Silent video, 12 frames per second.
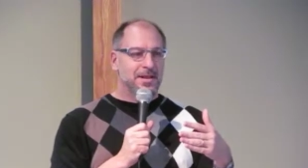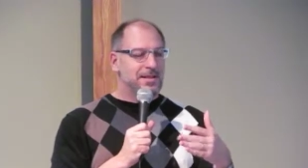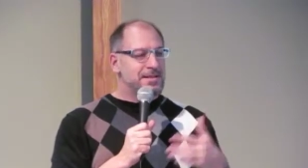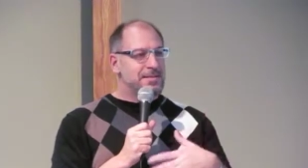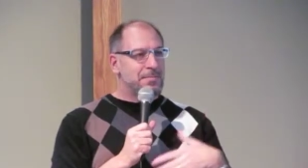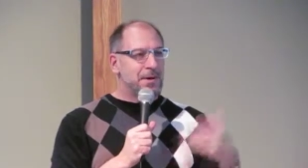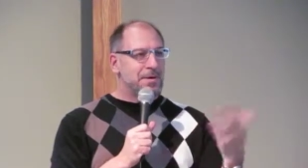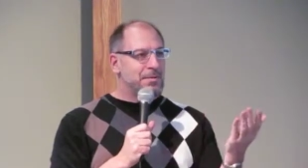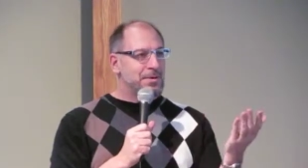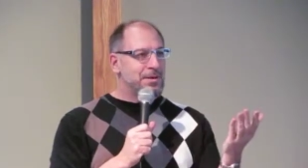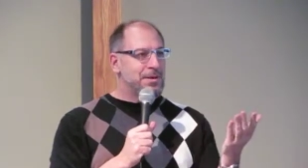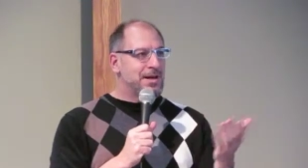And this is the part
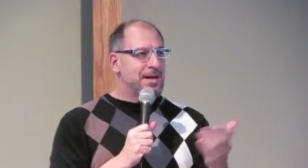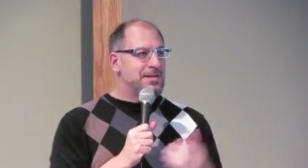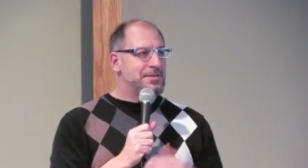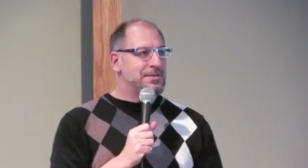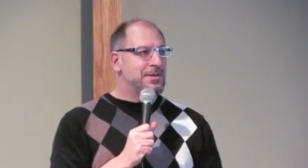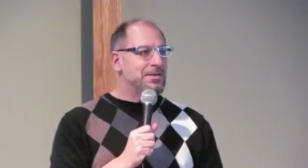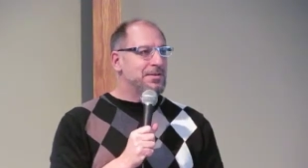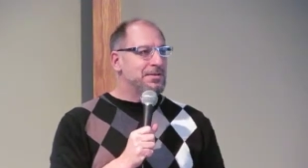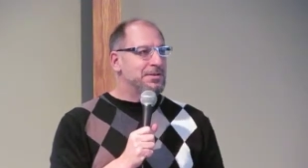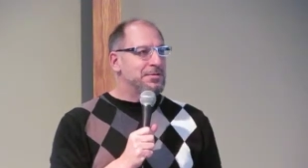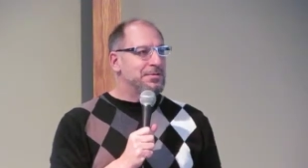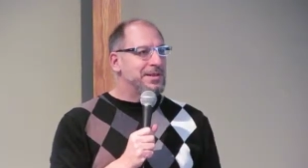where I struggle a
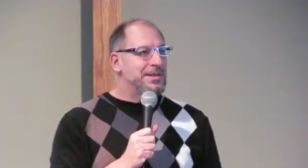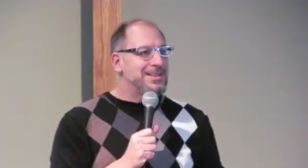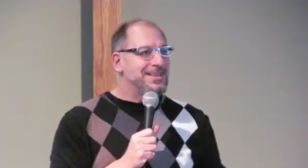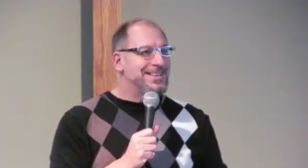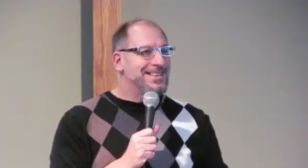little bit.